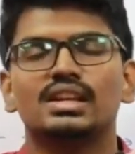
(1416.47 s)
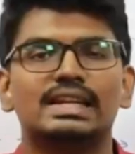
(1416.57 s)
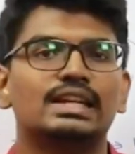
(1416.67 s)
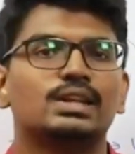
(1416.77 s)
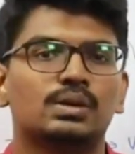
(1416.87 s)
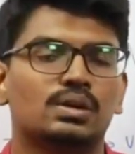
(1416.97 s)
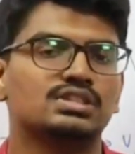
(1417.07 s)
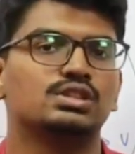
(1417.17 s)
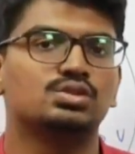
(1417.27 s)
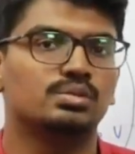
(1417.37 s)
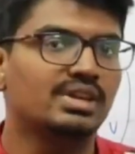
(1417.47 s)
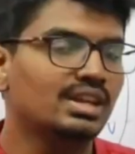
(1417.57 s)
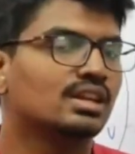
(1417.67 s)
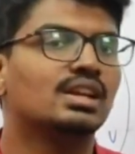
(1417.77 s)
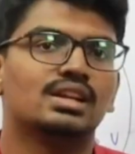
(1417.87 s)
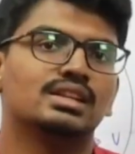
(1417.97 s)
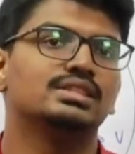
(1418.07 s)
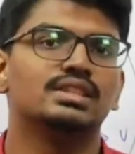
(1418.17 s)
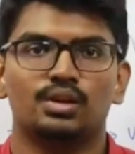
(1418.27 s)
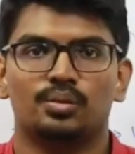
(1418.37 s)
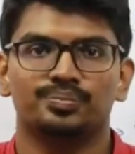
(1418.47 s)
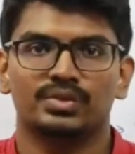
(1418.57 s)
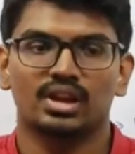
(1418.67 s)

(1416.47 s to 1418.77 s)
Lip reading: Relative velocity should be 0.